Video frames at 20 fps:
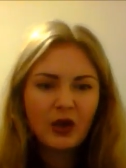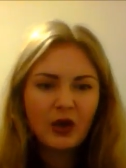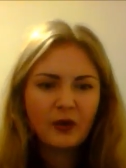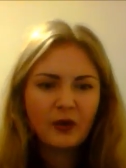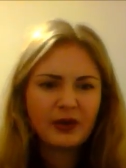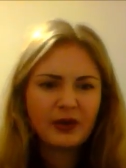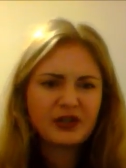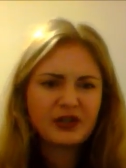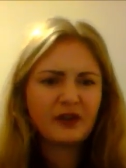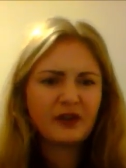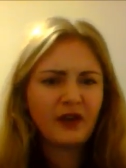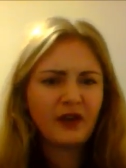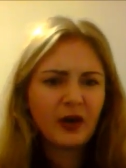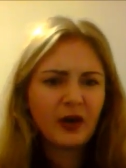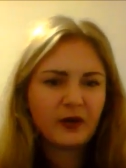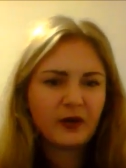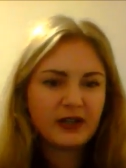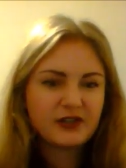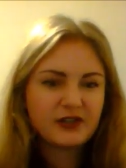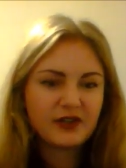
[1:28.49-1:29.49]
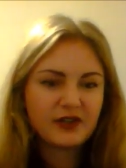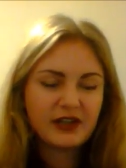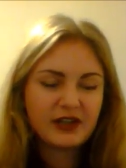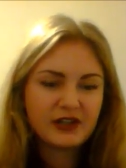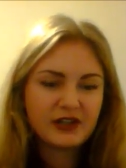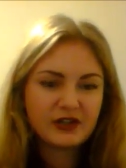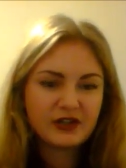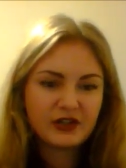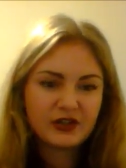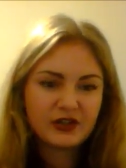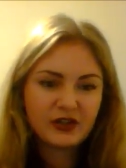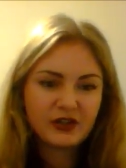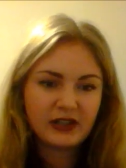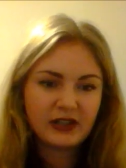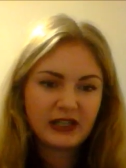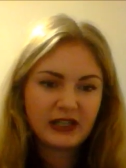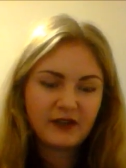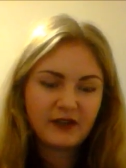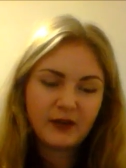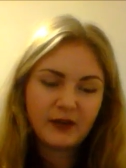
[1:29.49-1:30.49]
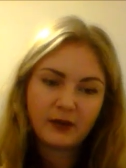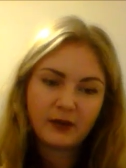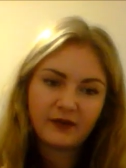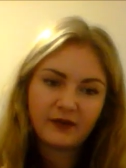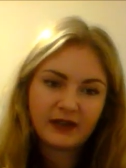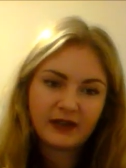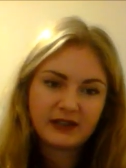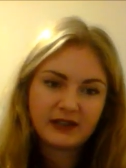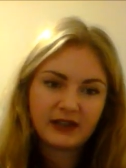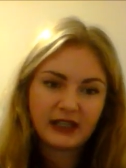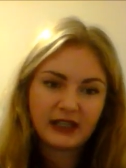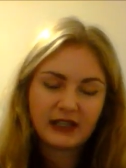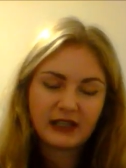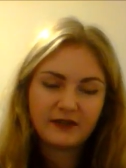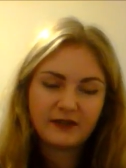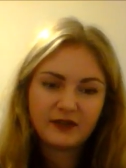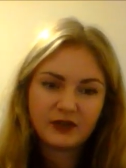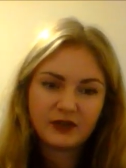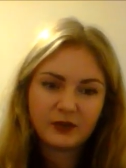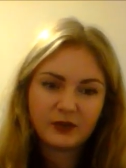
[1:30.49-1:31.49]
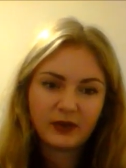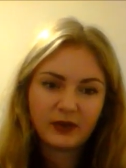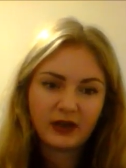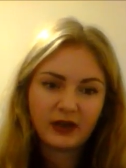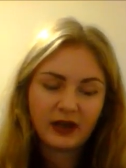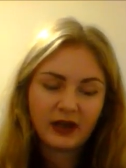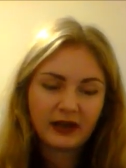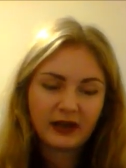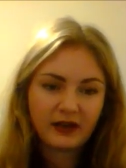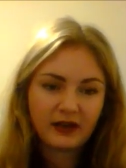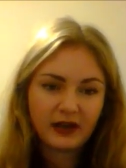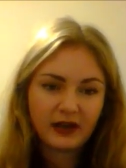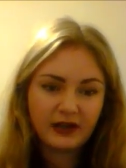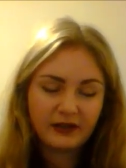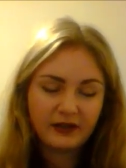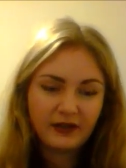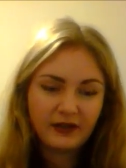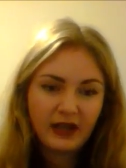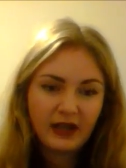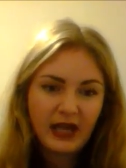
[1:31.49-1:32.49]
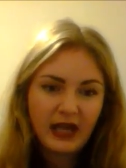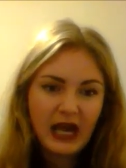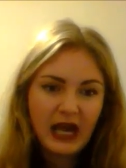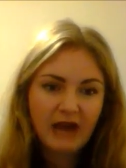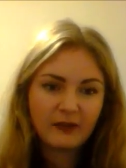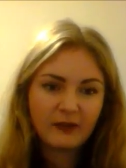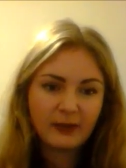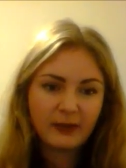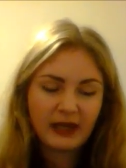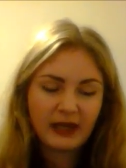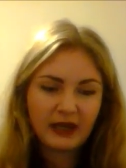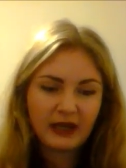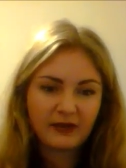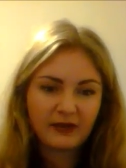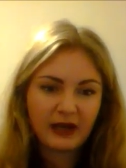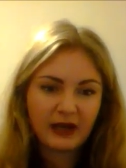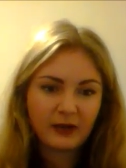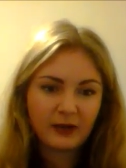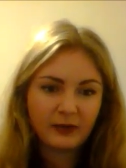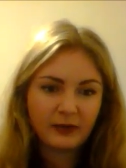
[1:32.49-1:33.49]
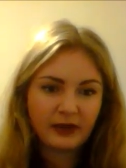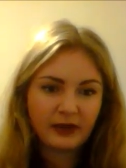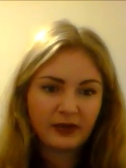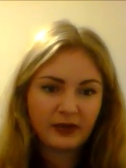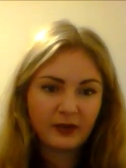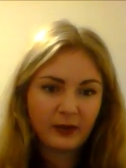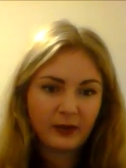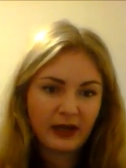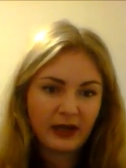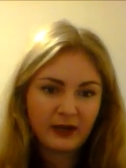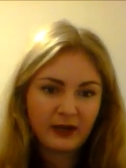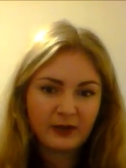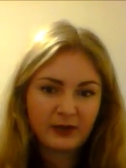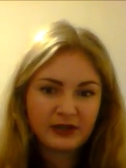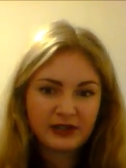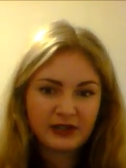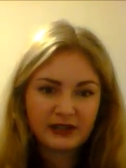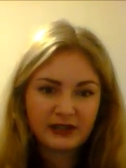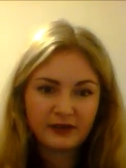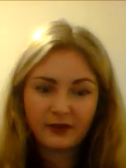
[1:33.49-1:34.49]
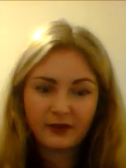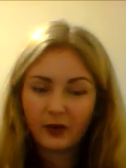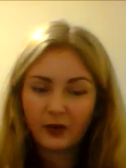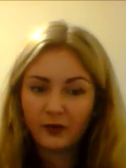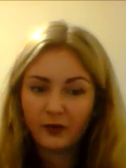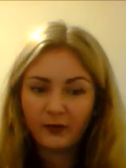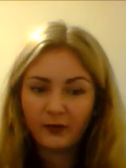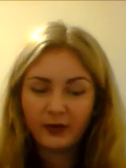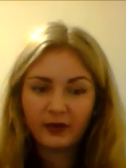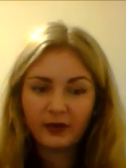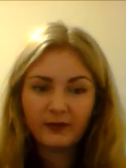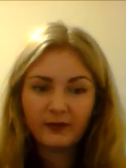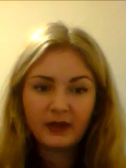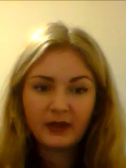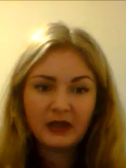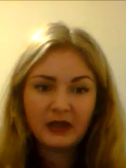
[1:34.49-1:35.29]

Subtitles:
which I find quite strange because surely if you invented the GIF, you'd want to like kind of have a play around with the way in which it's evolved, but